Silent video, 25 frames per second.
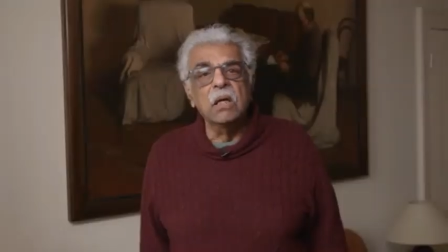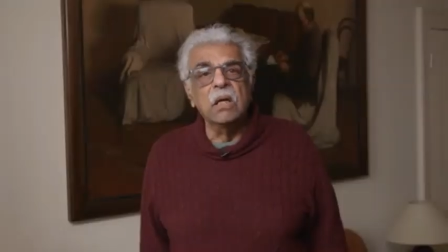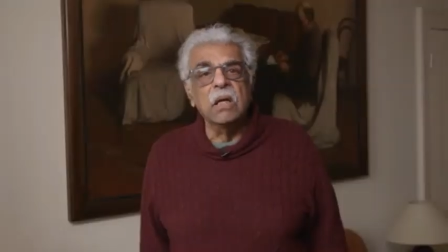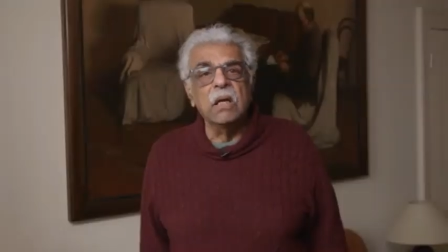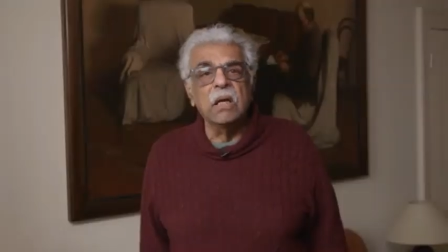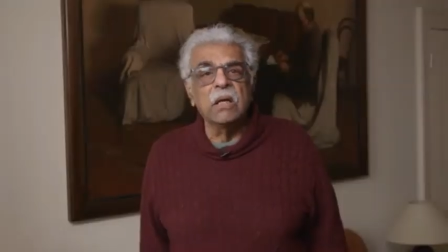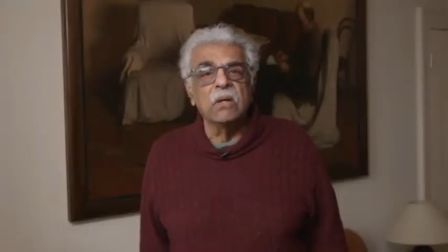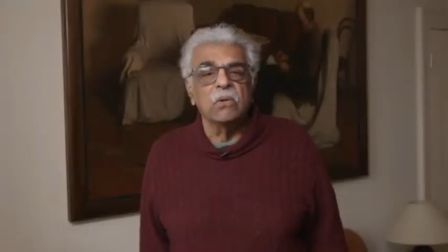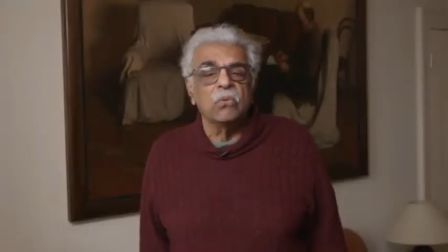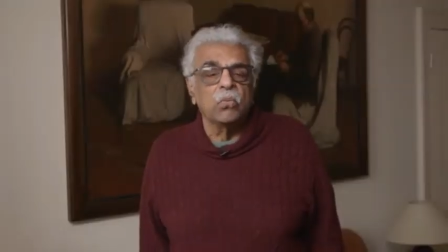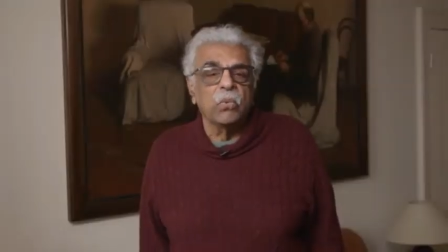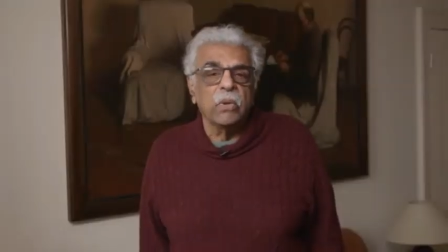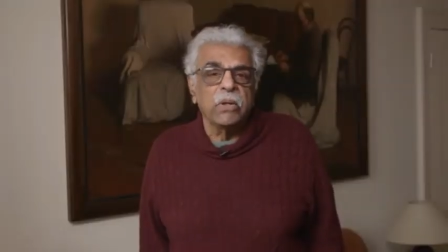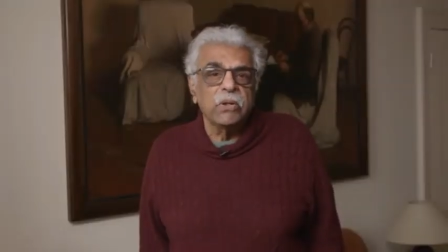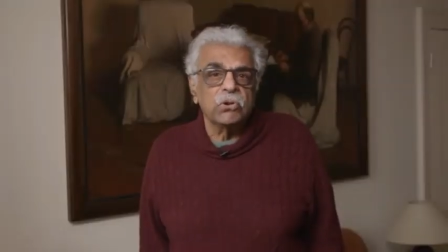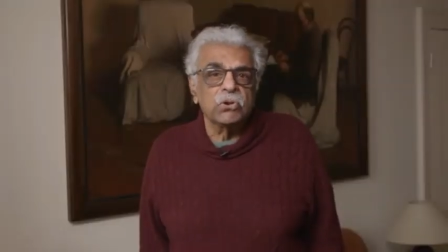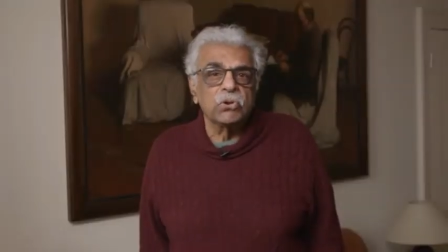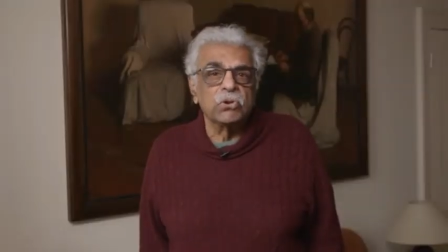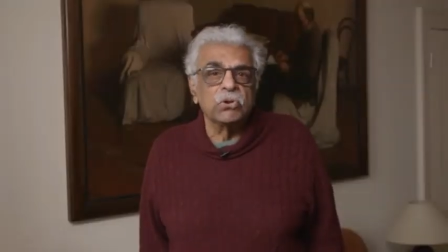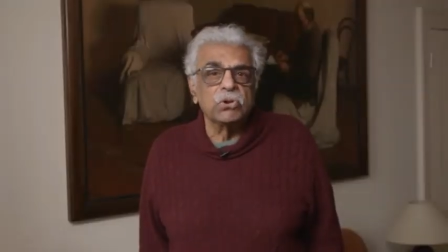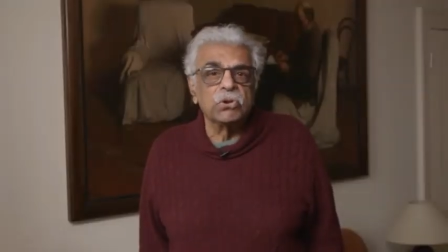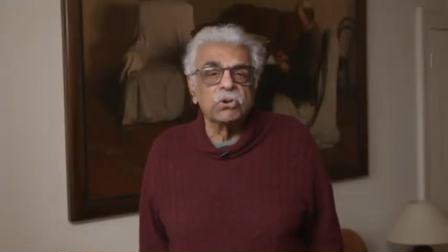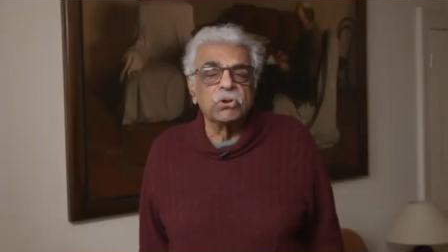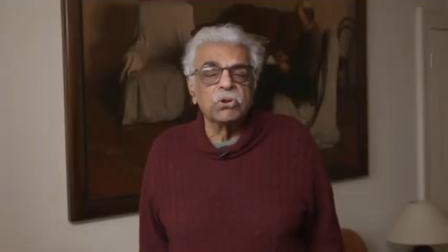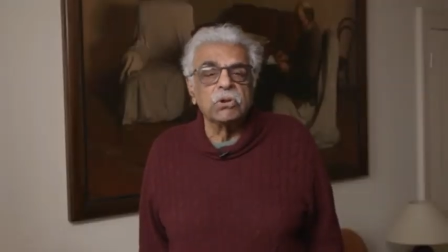in
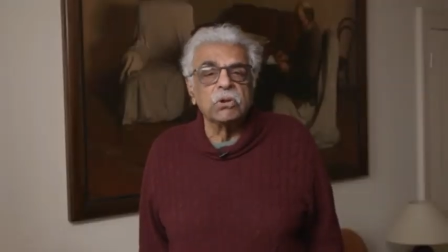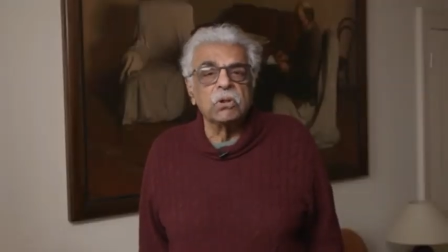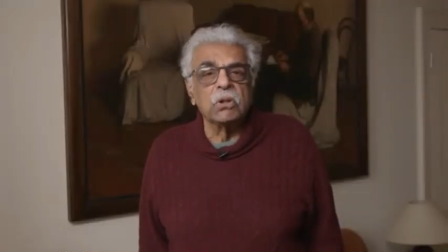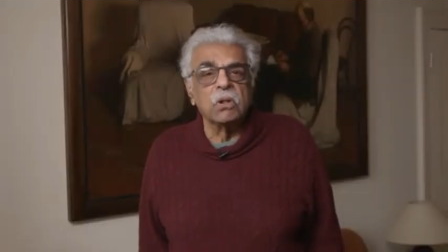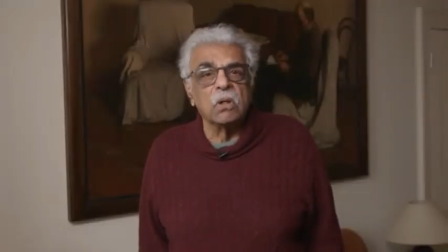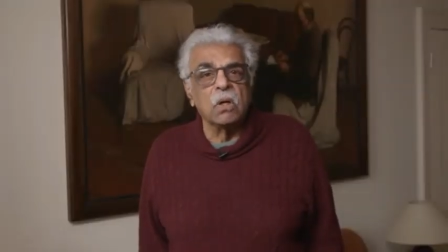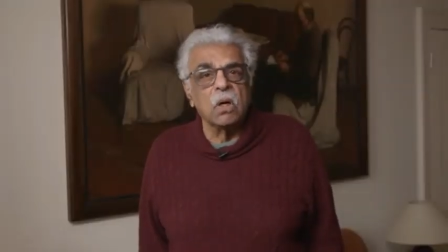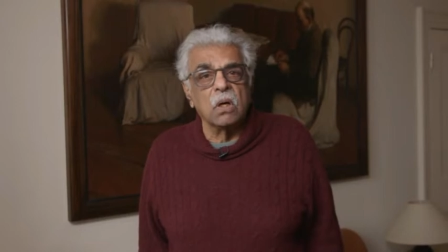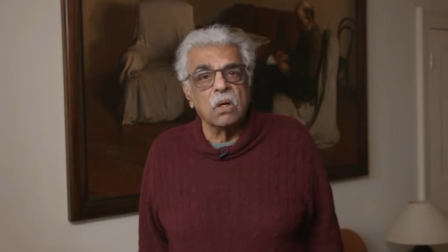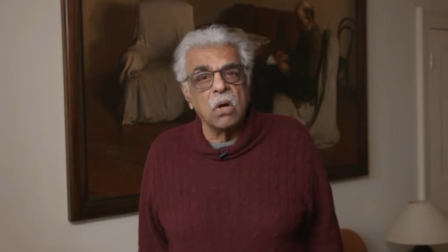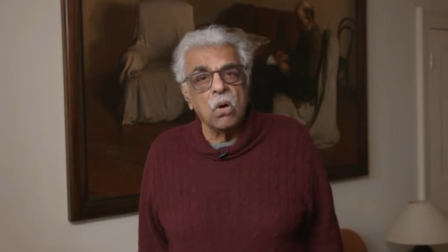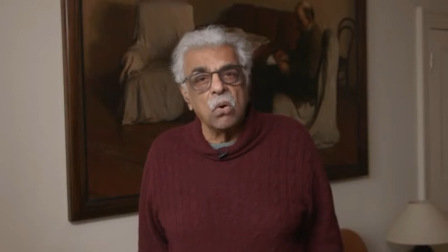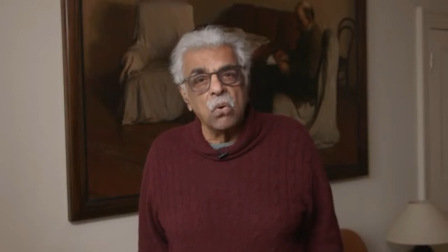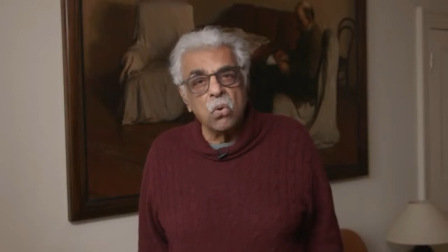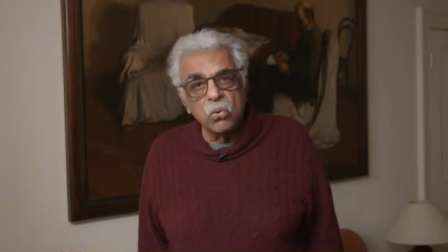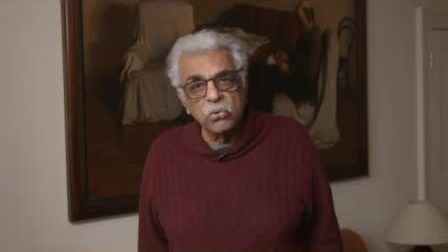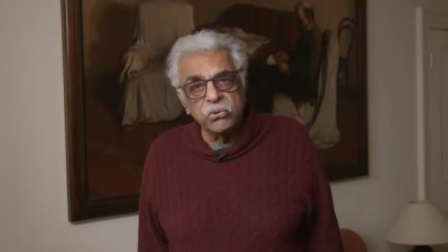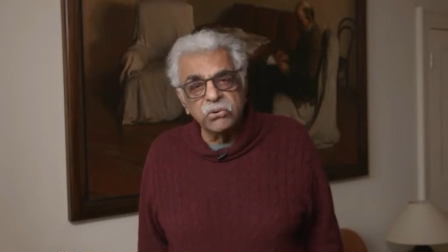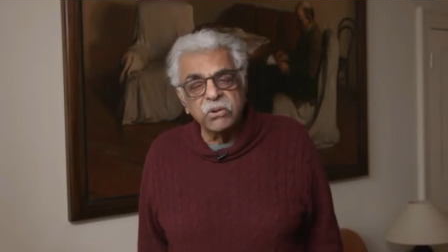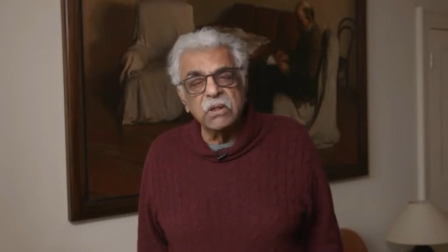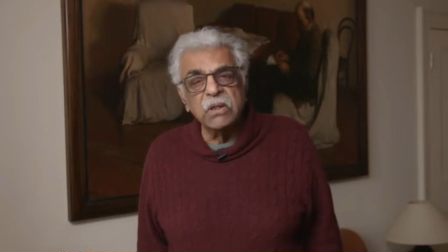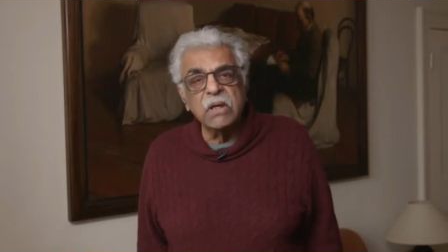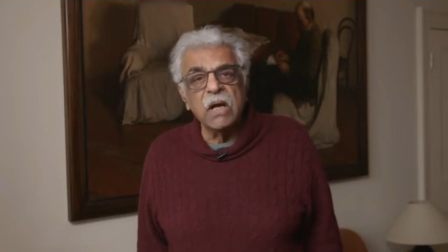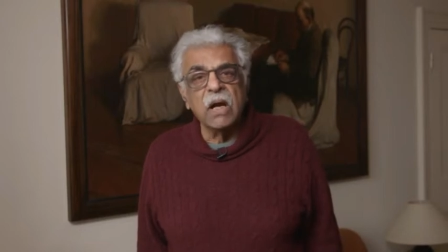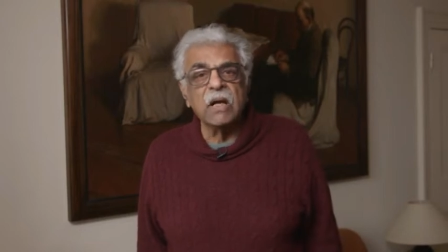which
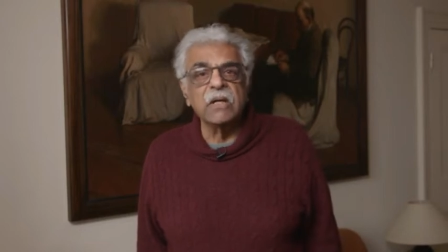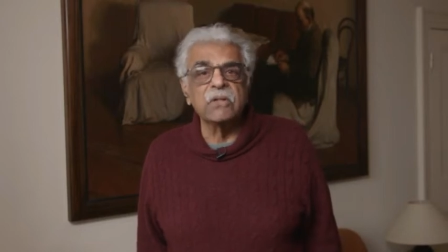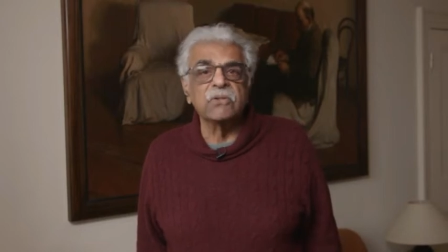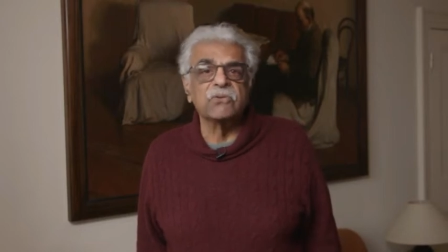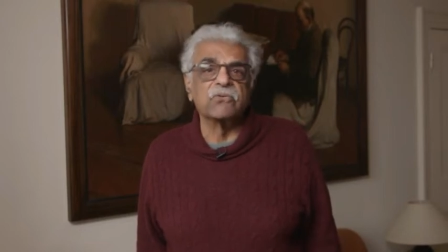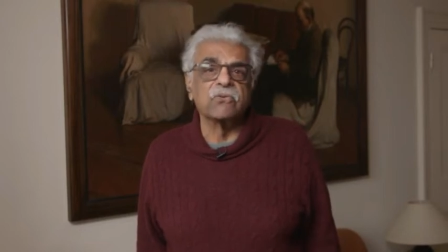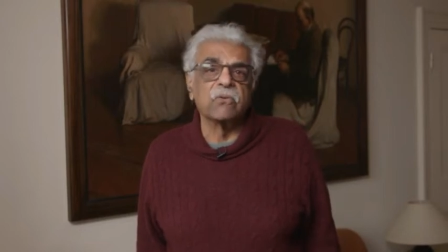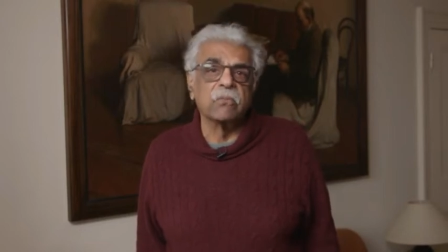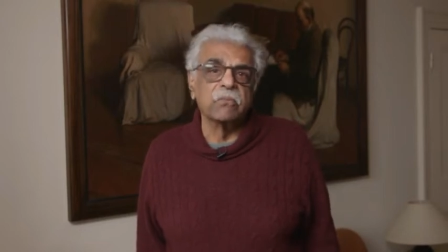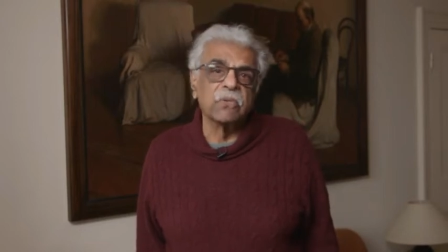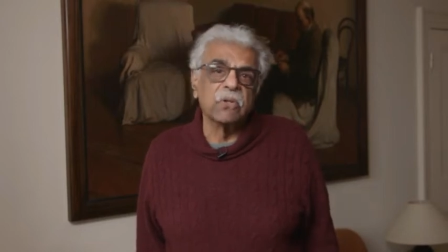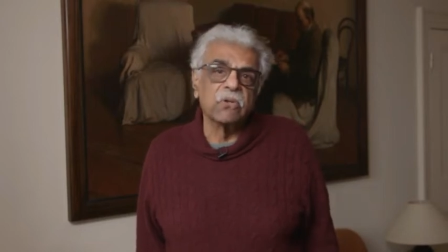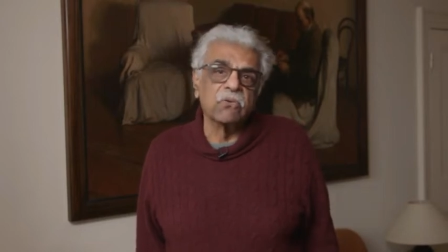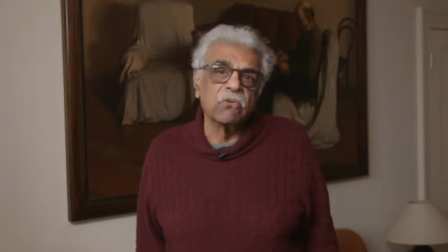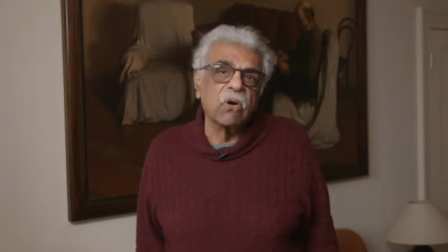Horthyites from the